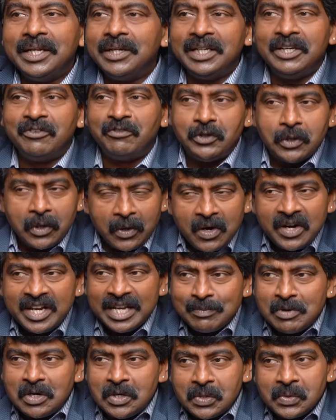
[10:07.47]
If you are not
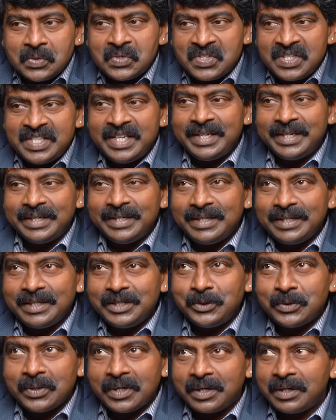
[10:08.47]
able to see,
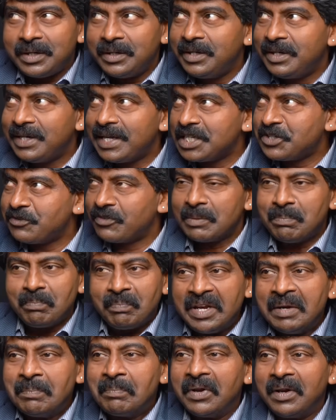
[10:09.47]
you are detached from
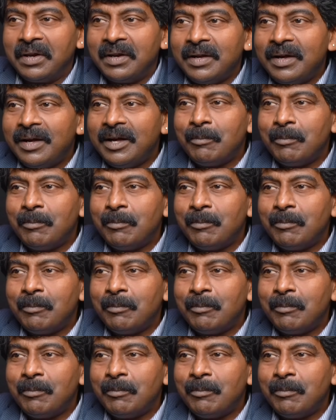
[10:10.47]
people.